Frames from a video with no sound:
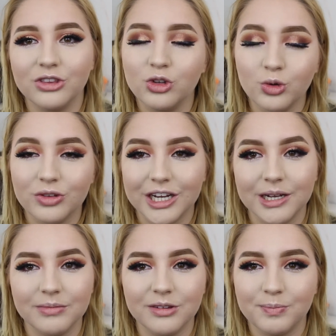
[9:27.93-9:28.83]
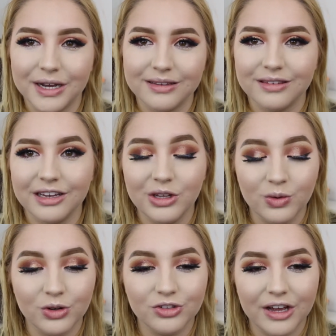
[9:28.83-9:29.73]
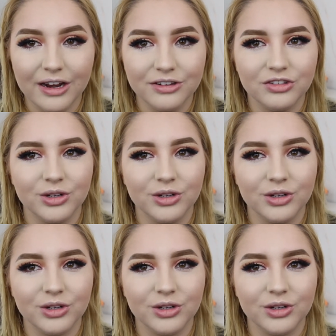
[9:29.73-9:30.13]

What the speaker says: 2 times spicy noodle challenge.